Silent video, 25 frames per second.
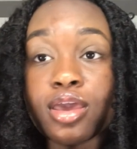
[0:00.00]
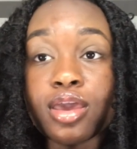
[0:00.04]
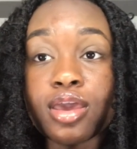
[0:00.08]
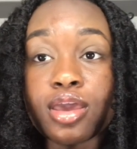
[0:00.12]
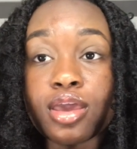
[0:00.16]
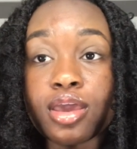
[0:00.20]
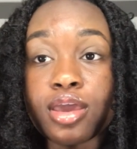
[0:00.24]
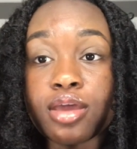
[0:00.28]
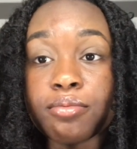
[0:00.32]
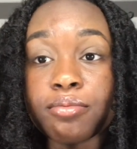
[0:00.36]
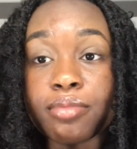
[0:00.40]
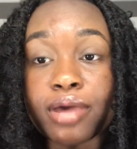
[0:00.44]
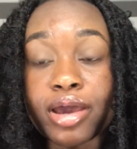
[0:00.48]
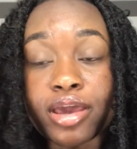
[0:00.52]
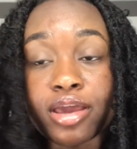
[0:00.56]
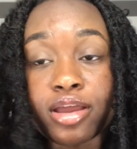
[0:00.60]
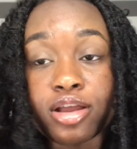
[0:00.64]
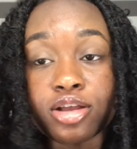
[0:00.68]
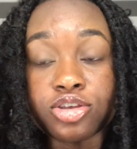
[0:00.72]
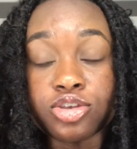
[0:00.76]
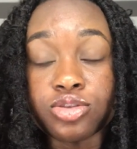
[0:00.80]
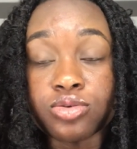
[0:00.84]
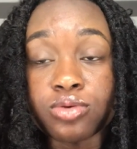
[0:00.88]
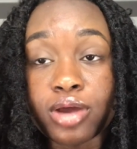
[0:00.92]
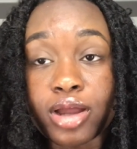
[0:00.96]
and my hair
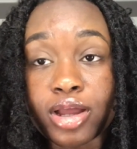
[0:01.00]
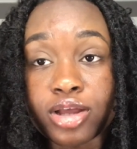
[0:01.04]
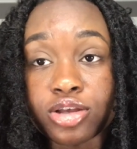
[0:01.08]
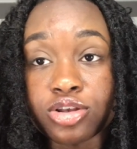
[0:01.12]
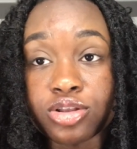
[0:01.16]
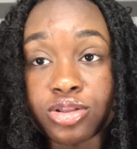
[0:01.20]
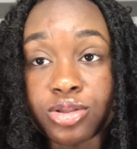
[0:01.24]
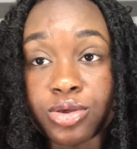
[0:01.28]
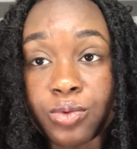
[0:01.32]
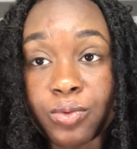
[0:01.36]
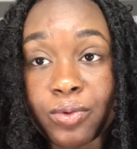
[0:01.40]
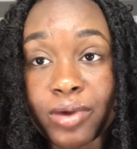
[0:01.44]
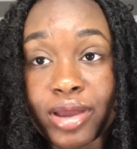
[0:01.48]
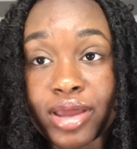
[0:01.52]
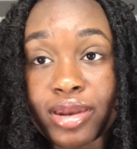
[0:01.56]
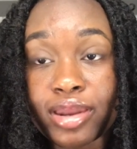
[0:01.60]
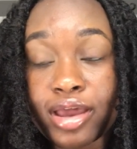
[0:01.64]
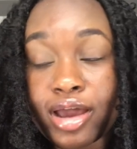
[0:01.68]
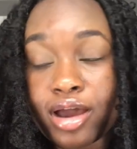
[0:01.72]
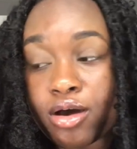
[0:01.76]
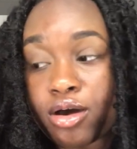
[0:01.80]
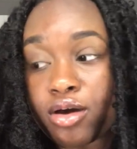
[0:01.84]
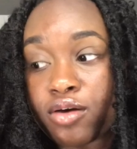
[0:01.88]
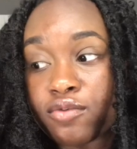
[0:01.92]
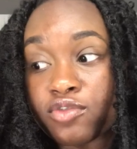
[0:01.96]
store actually ran
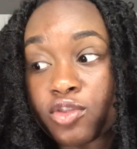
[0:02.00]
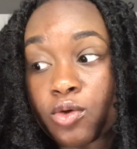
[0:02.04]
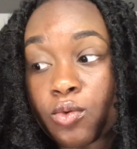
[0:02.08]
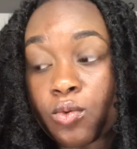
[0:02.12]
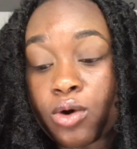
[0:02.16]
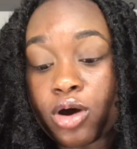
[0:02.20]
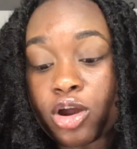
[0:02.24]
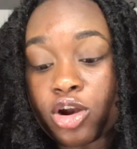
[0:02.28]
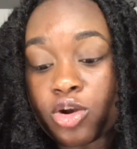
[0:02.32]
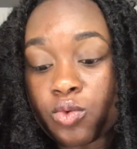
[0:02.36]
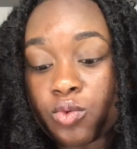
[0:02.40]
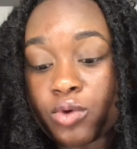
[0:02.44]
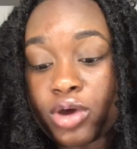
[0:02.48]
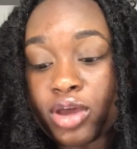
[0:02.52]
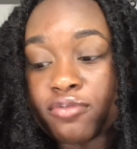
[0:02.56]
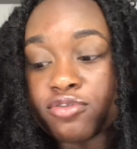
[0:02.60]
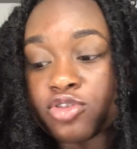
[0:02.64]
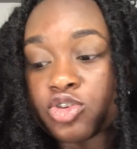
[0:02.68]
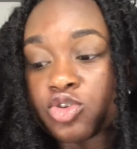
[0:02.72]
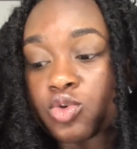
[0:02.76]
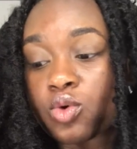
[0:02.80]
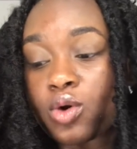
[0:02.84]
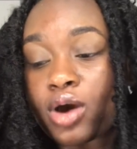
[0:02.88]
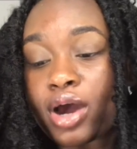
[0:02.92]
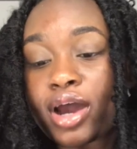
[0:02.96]
out of the water wave.
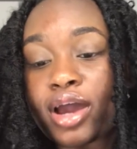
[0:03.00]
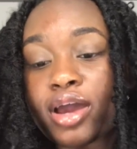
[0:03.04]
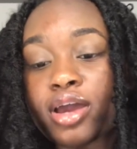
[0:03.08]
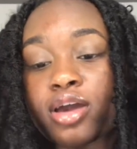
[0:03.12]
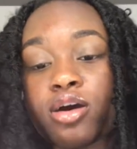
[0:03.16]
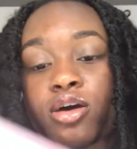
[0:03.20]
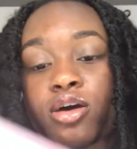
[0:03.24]
So I